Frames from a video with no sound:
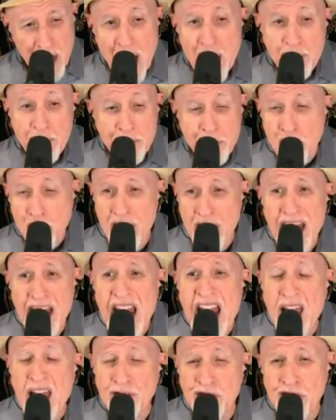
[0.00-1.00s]
I'm
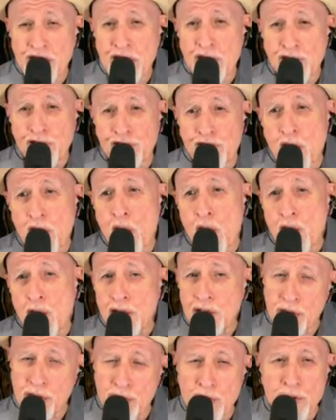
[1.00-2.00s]
crazy for
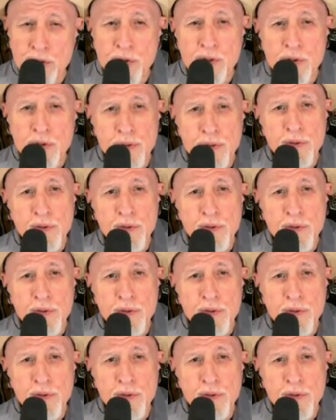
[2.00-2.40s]
you.